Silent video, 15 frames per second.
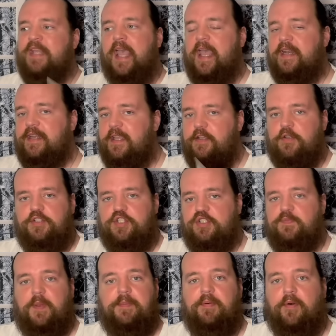And it could
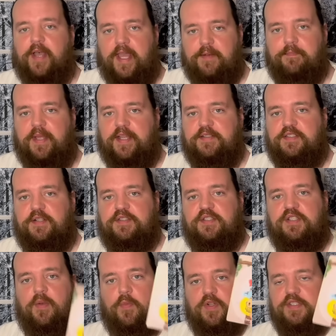just be plan based. It's
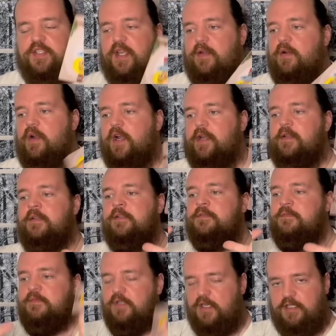someone saying, all right,
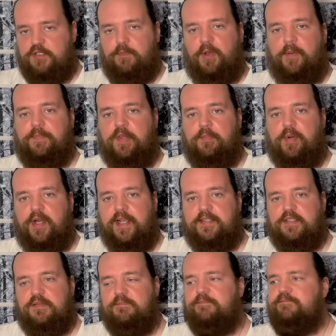let's pump the
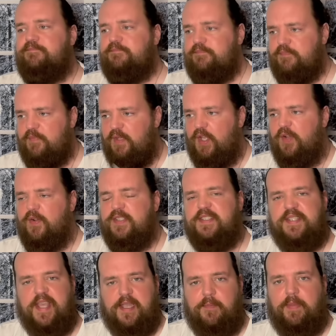brakes let's
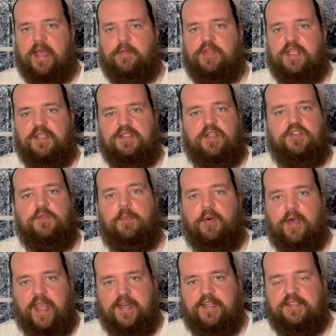think about this, let's
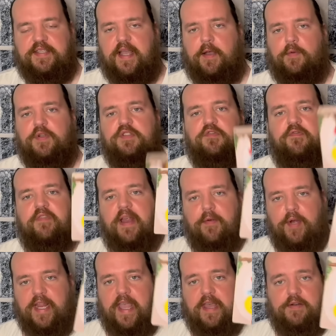plan this out. It's
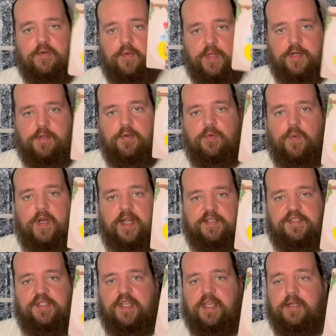very analytical when I
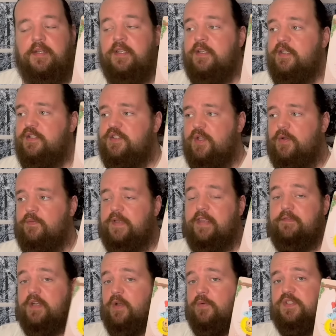see it. So
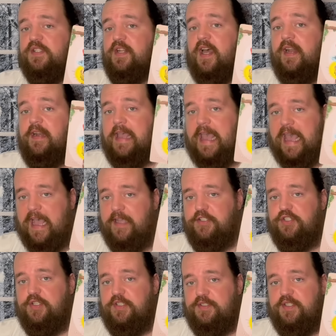even though it's not
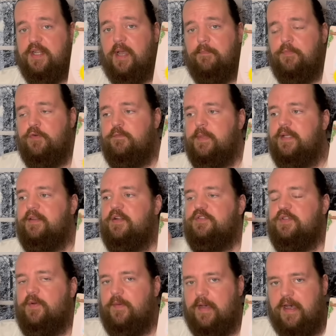action, it's not movement,
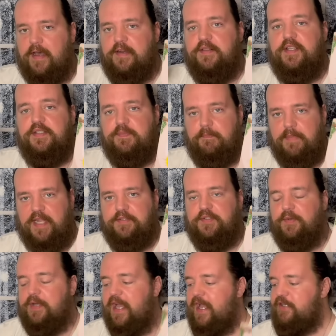there's a lot of this
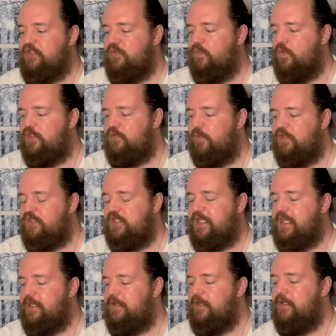mental action, which we're
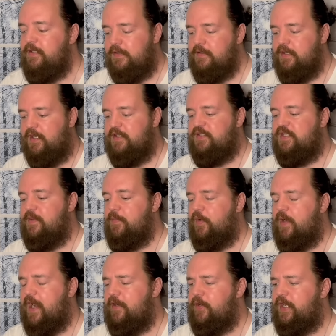seeing a
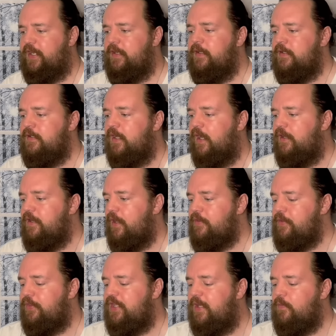similarity.
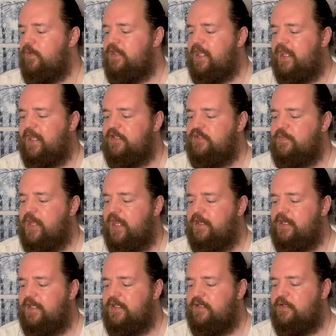Another thing with the Hanged
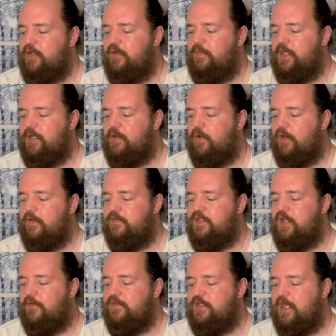Man, it could be a card of
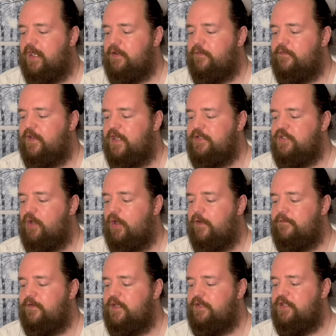self-sacrifice.
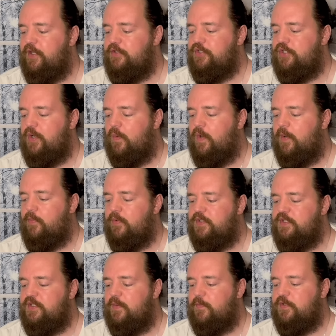Often it does show up when
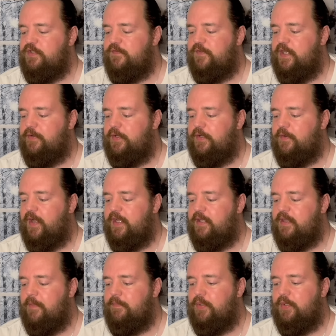someone's feeling like
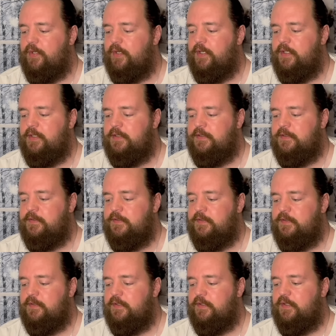they put
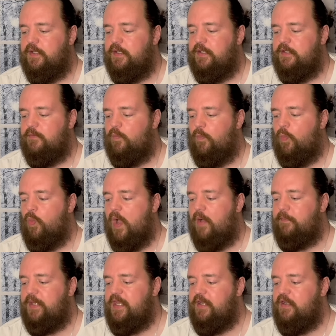the
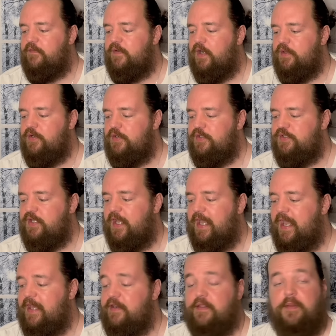well-being of others
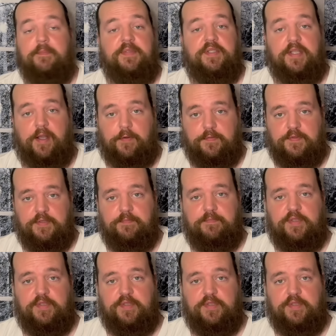ahead of themselves.